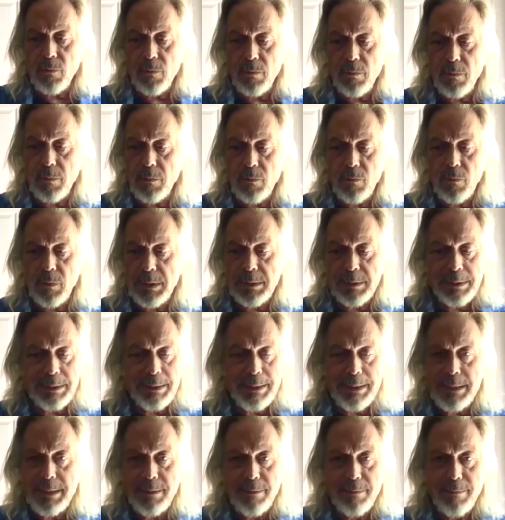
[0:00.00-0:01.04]
really.
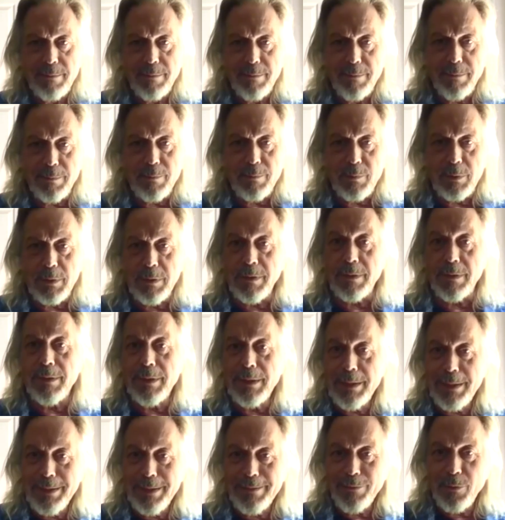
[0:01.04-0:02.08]
Of
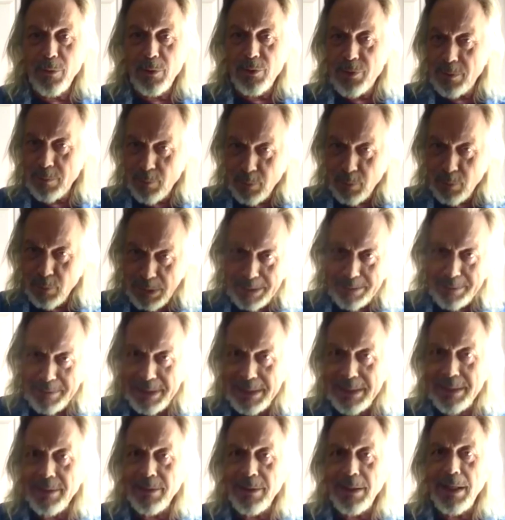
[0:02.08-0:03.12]
course, you'll
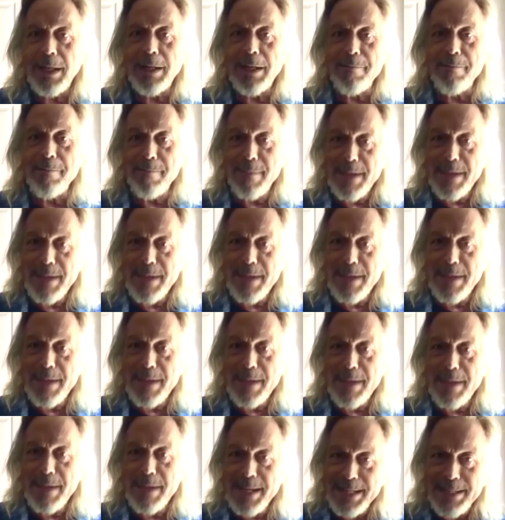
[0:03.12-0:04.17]
probably get a lot of
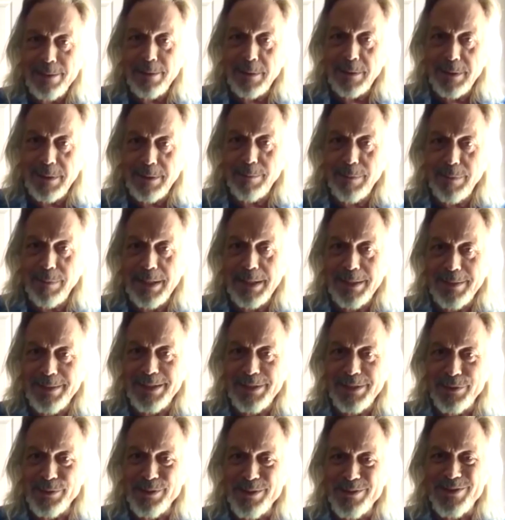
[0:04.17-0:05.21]
mail about
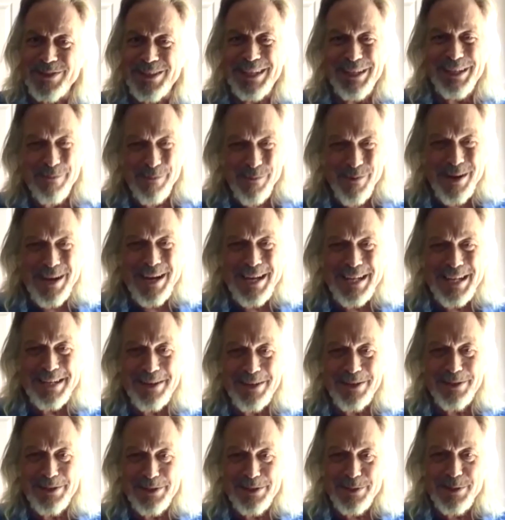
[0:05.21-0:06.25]
this. It's like, what?
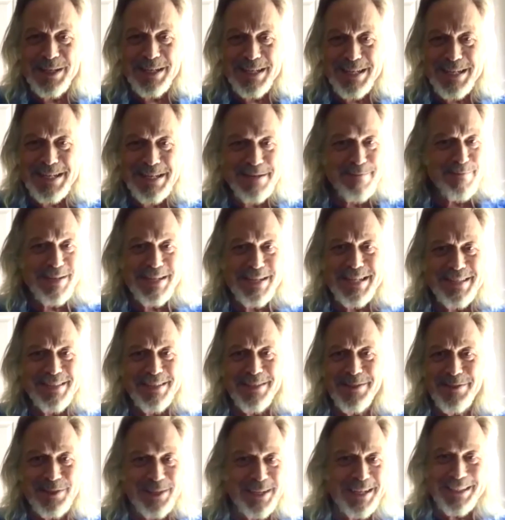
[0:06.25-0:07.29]
Are you kidding me?
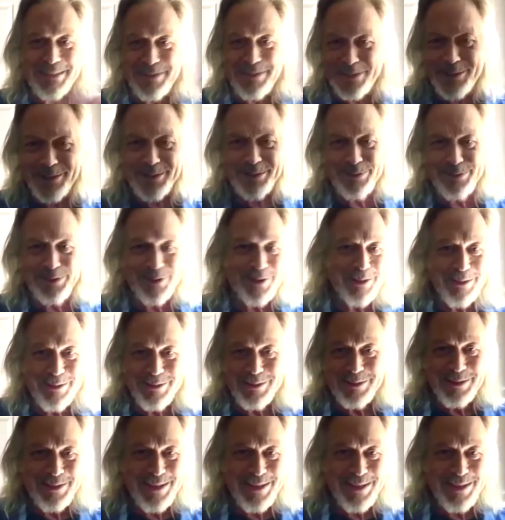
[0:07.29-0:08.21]
This guy talks all the